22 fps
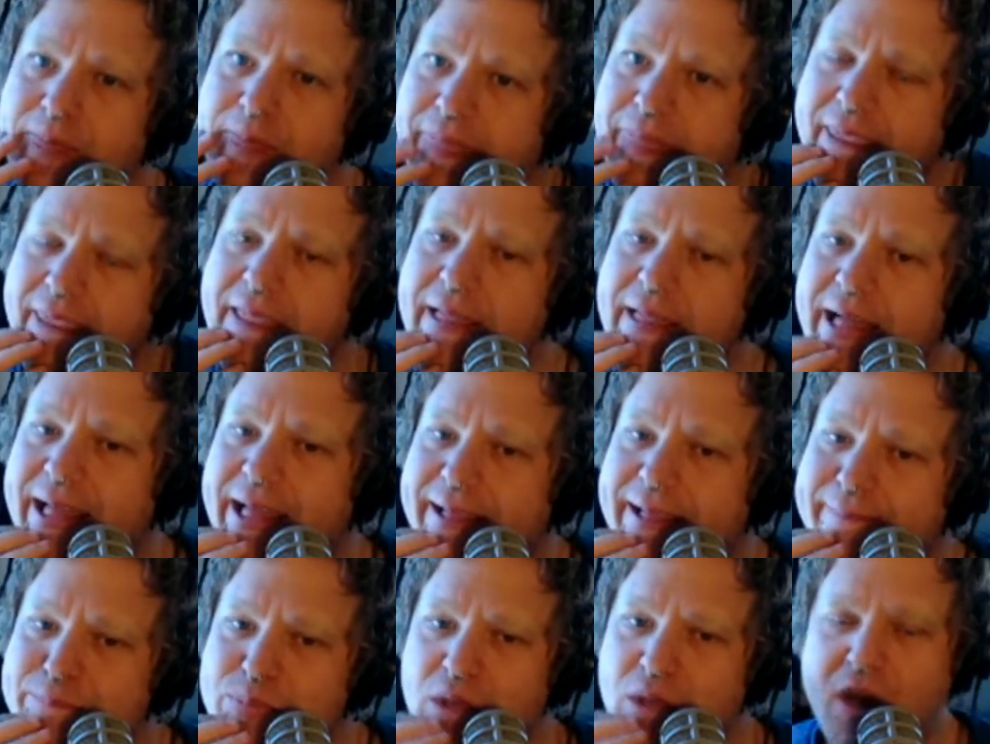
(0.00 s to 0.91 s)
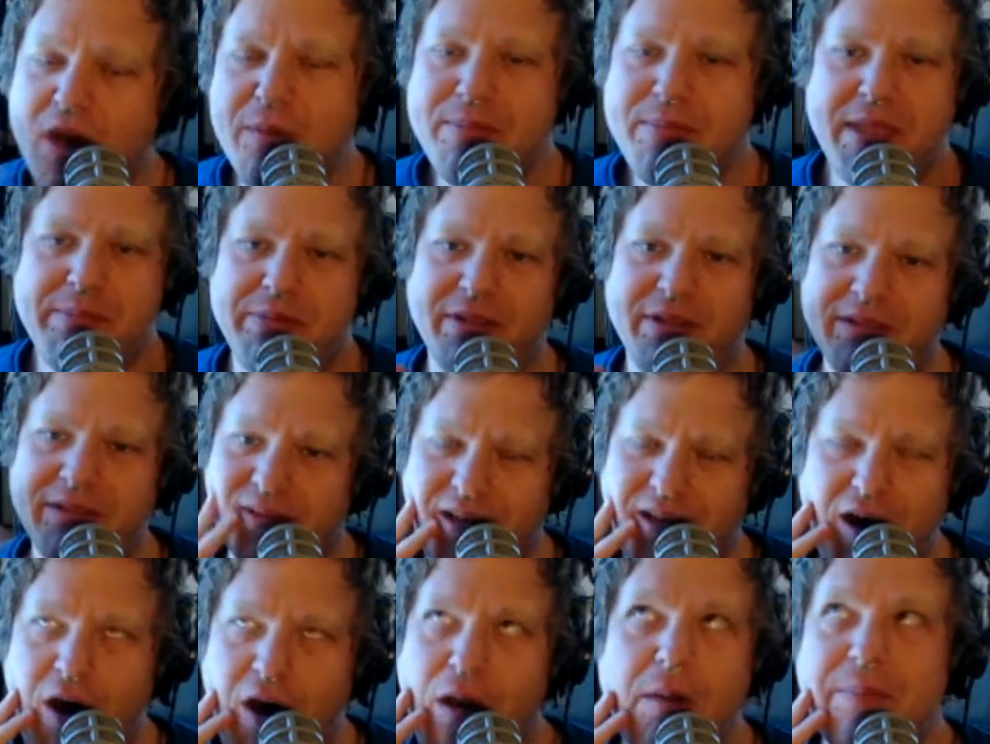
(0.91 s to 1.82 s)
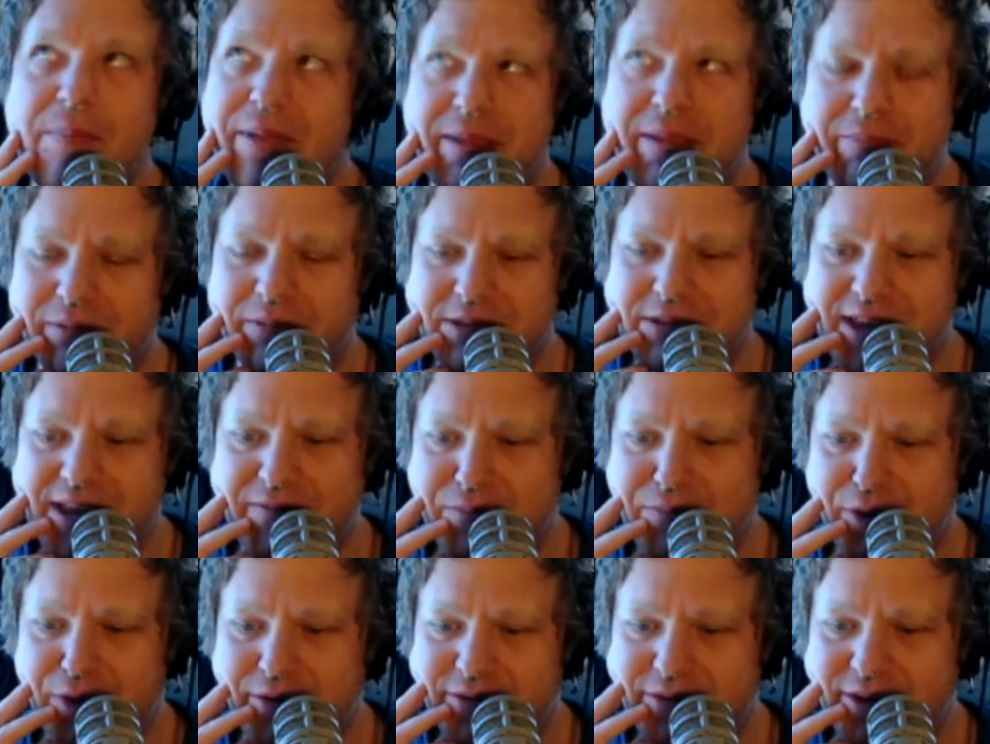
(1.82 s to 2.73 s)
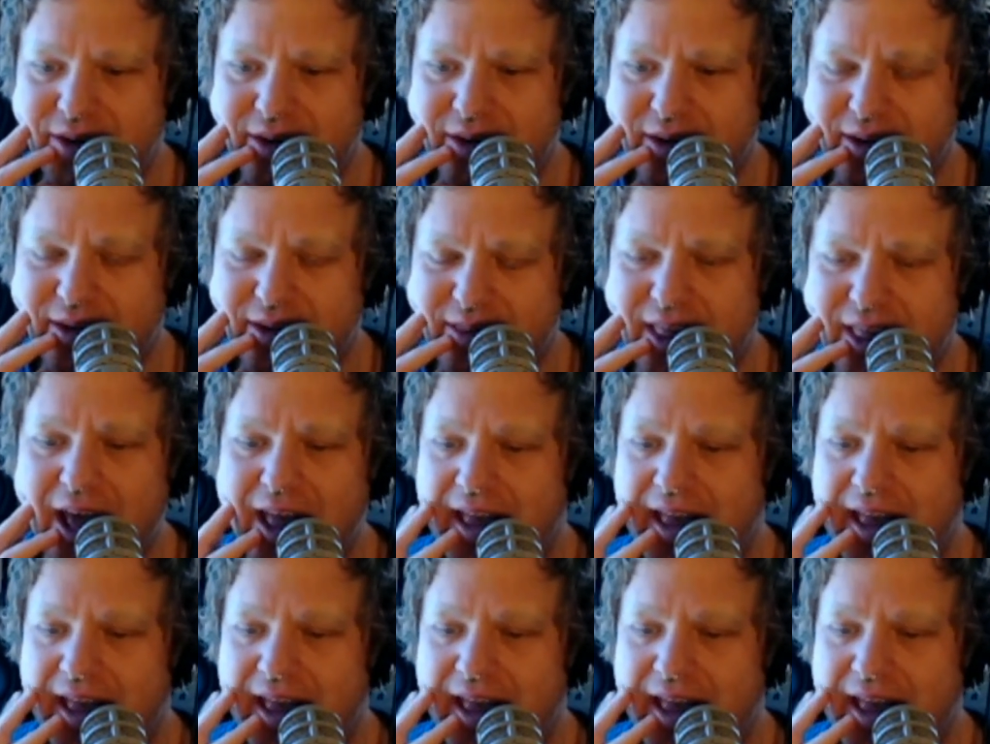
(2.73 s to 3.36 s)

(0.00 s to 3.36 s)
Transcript: all peoples have music. That